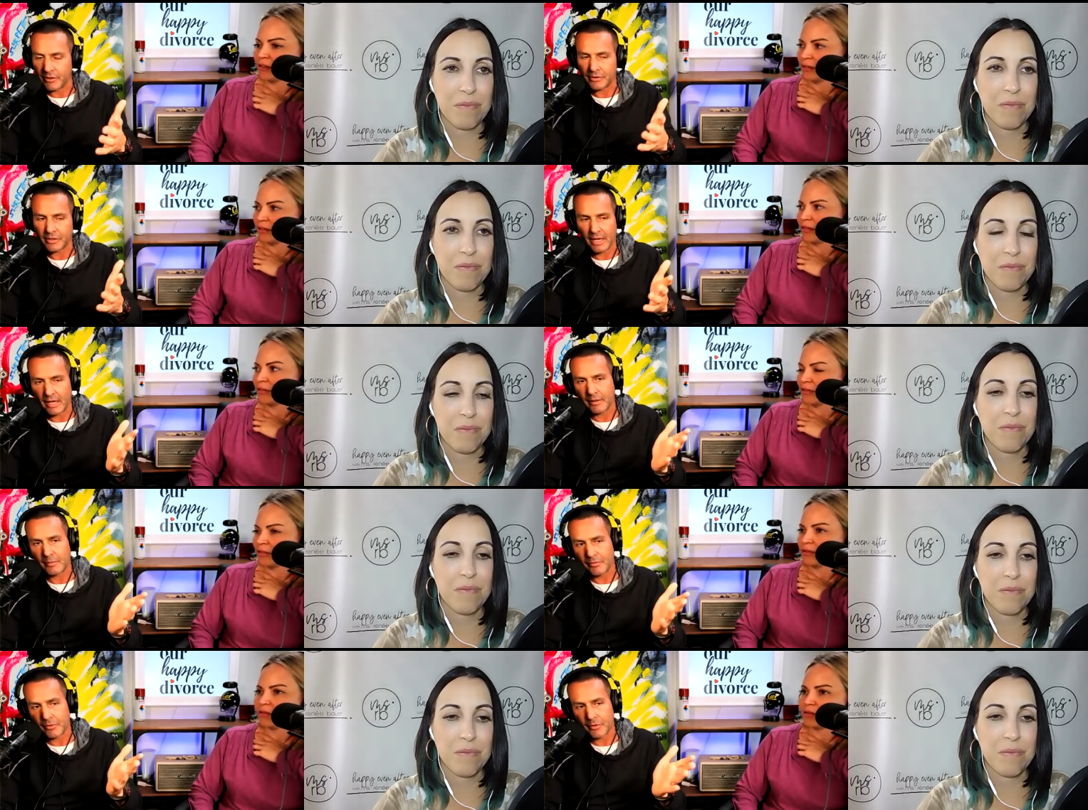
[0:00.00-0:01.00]
Speaker 1: I get them
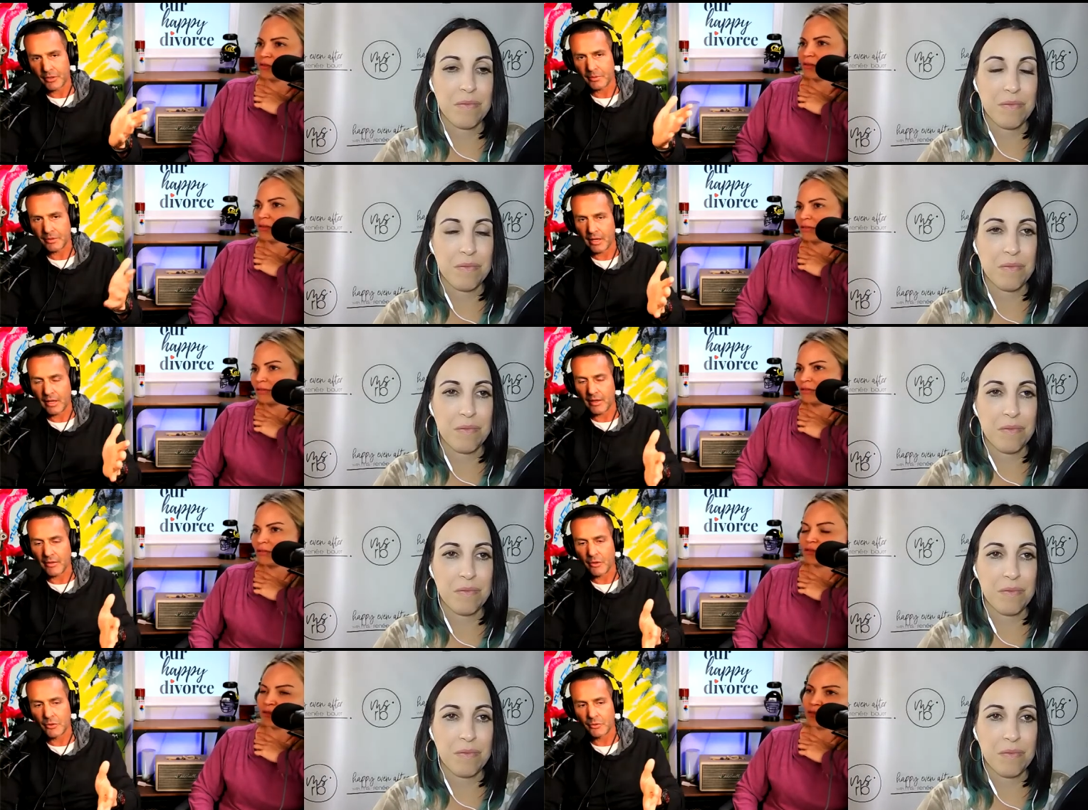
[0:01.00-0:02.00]
for Christmas and
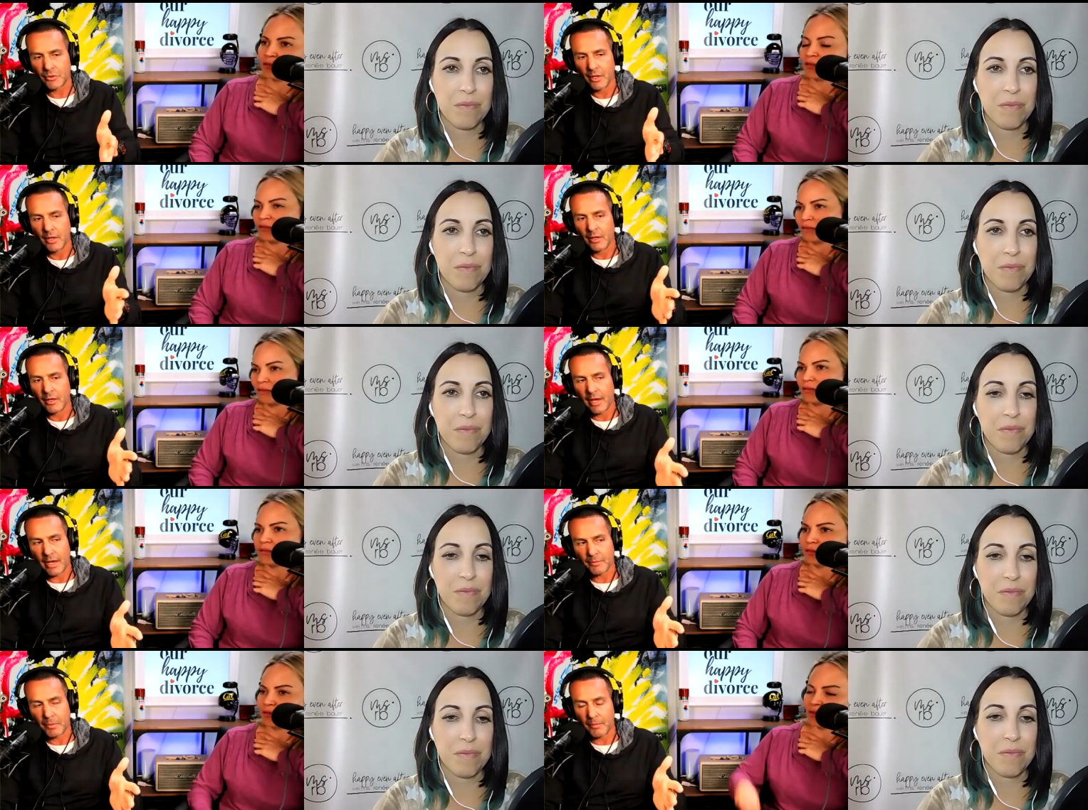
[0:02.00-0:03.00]
those things,
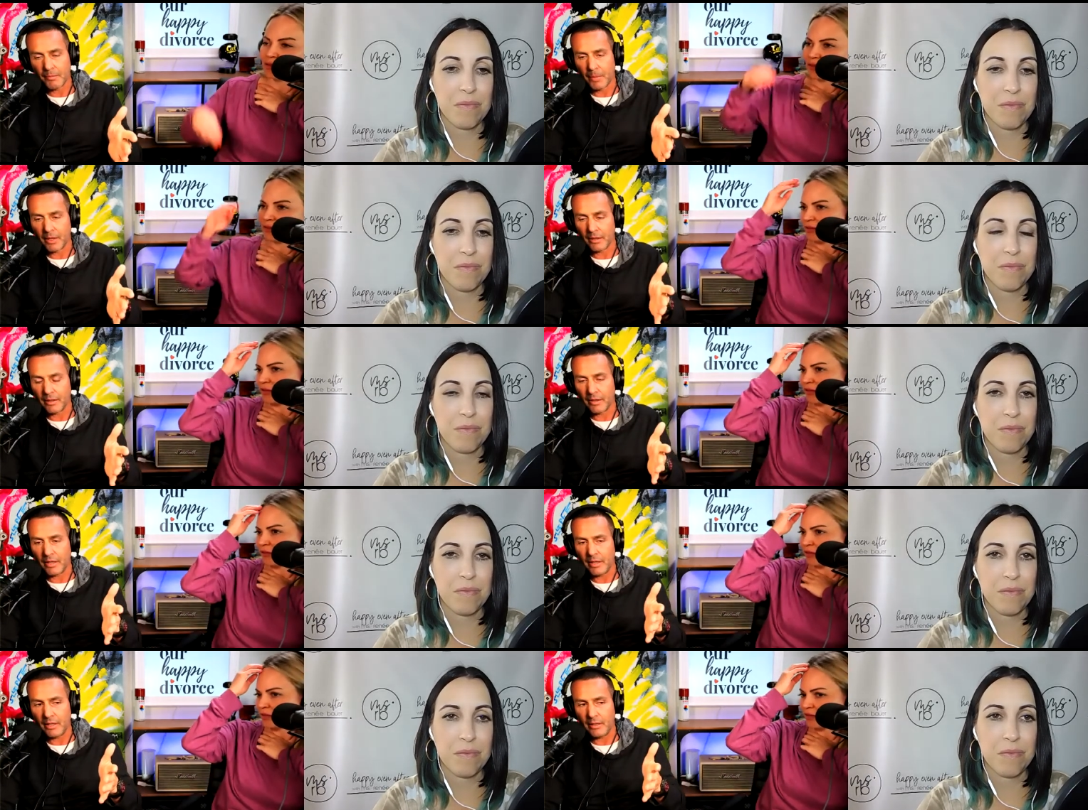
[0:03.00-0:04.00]
but but
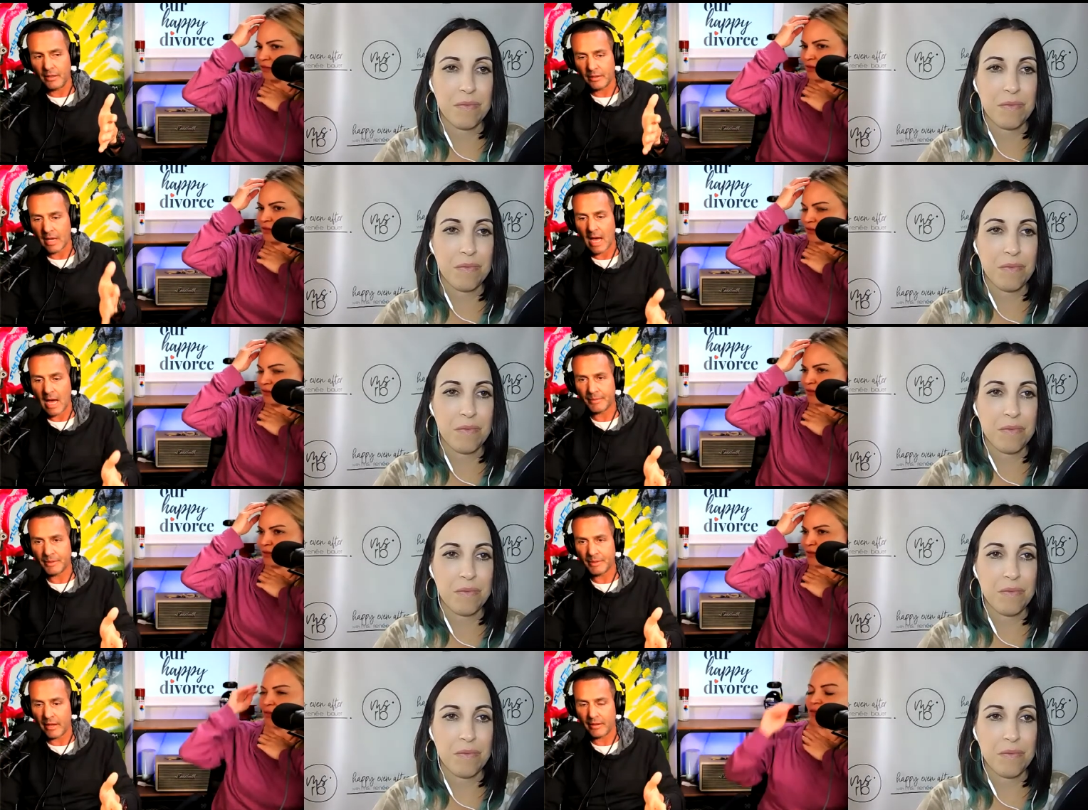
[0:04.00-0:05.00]
the time
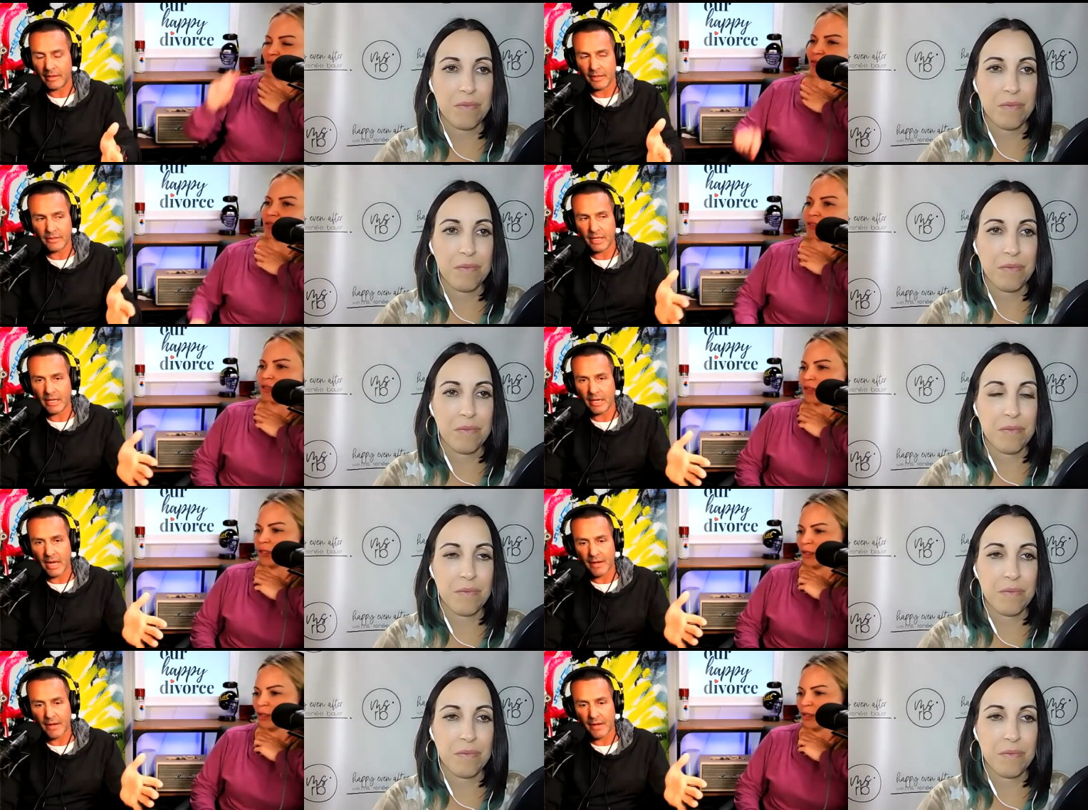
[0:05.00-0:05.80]
spent is Nikki and I for